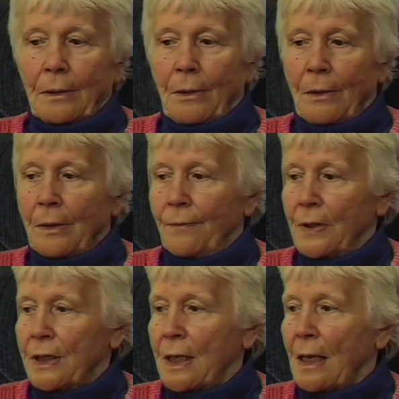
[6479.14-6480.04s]
All of
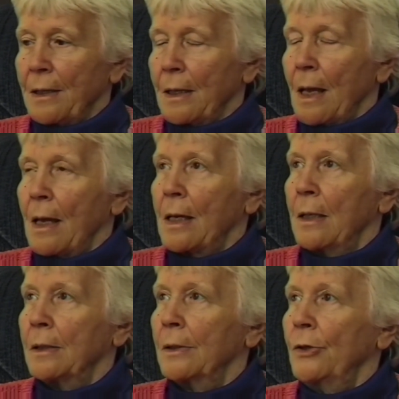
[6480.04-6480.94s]
a sudden I
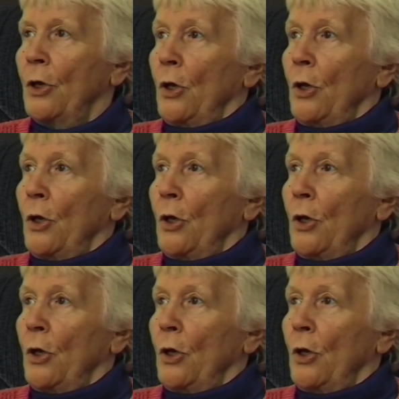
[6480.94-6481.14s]
heard,